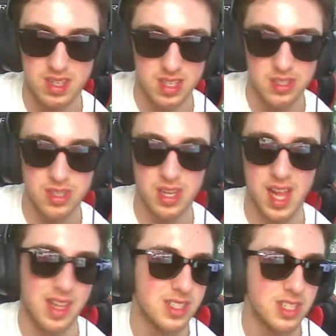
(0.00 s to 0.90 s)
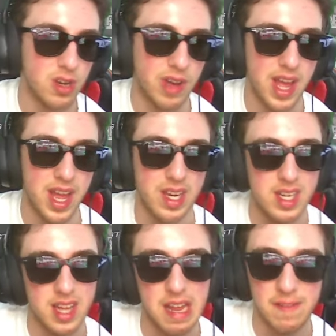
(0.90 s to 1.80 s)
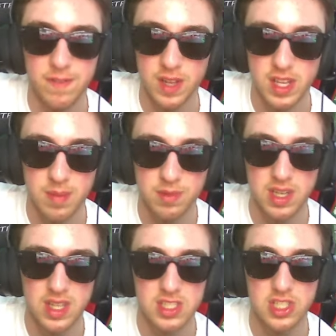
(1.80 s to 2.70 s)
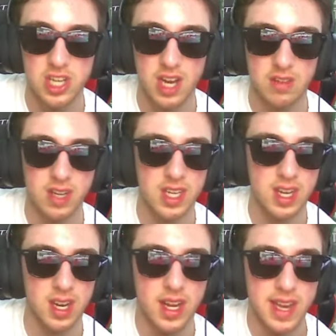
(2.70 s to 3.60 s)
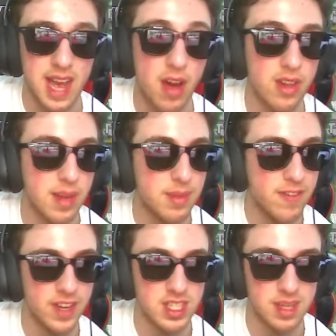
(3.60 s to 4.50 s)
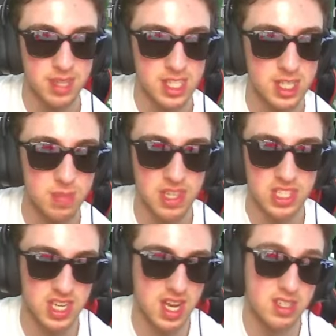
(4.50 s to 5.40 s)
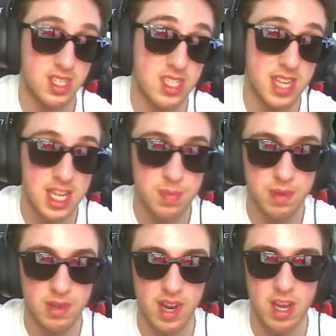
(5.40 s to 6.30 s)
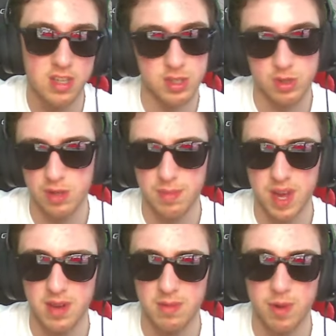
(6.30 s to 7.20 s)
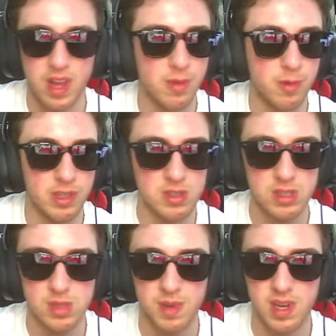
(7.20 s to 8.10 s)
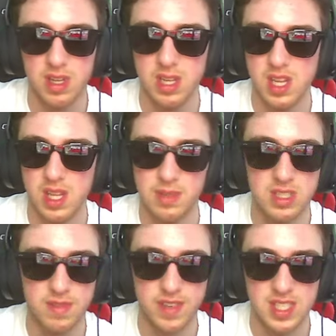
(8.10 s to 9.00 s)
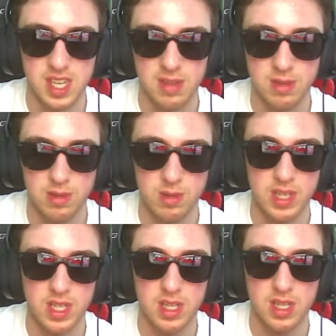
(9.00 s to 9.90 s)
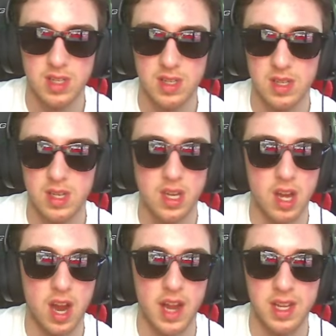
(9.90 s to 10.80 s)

So yeah, let's go ahead and fully upgrade this John right here. Now, let me fix up the suspension. Now, it's a stance build, right? Also, don't mind why the wheels are small. Let me just fix that real quick. Alright.